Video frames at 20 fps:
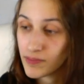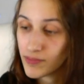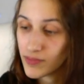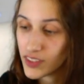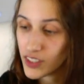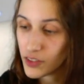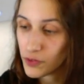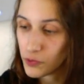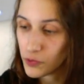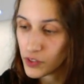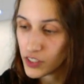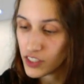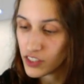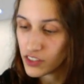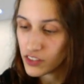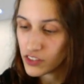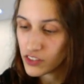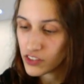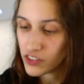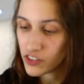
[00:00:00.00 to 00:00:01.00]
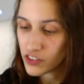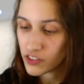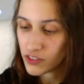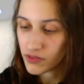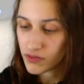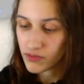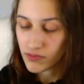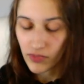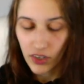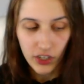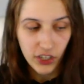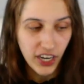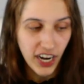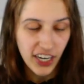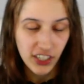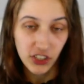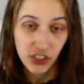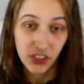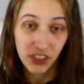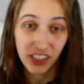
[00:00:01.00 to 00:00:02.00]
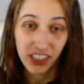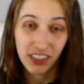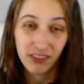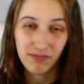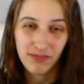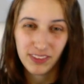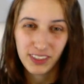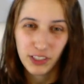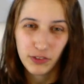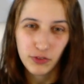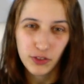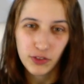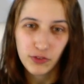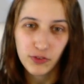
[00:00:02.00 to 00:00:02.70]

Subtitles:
if these are actually different